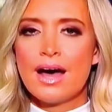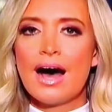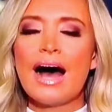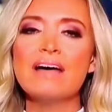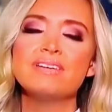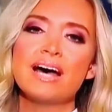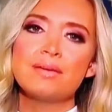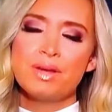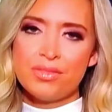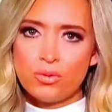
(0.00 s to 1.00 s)
I have a
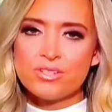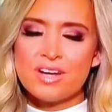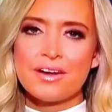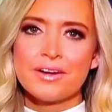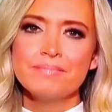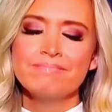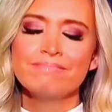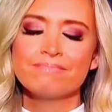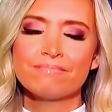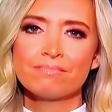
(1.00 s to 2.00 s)
9-month-old daughter.
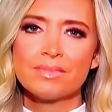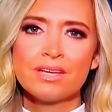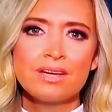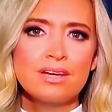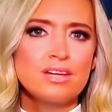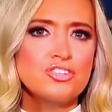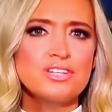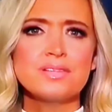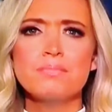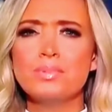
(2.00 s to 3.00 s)

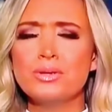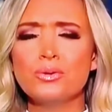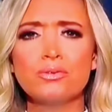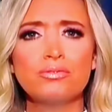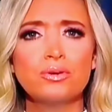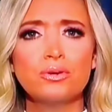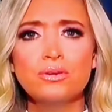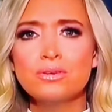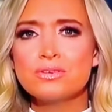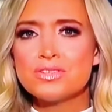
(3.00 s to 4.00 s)
She's a beautiful,
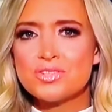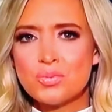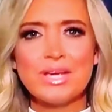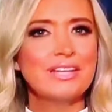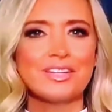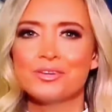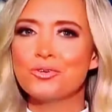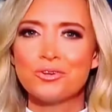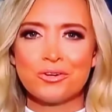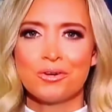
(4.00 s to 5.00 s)
sweet little
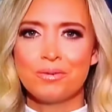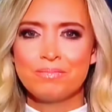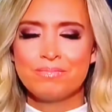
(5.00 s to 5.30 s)
girl.